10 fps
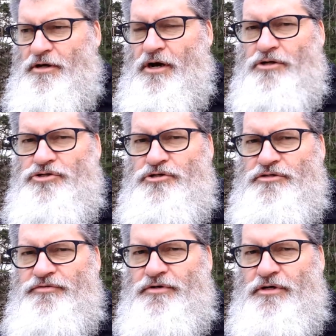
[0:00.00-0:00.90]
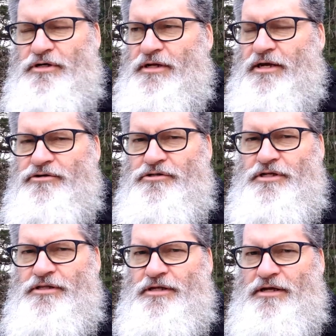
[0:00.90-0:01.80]
all sorts of
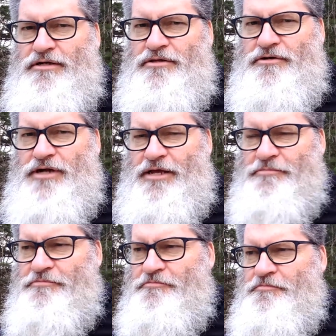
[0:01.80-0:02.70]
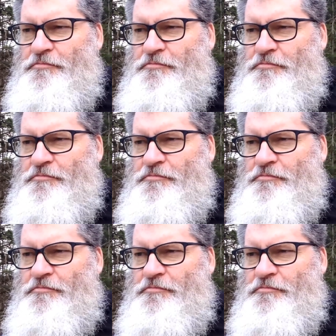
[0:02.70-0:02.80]
letters at the end of their name.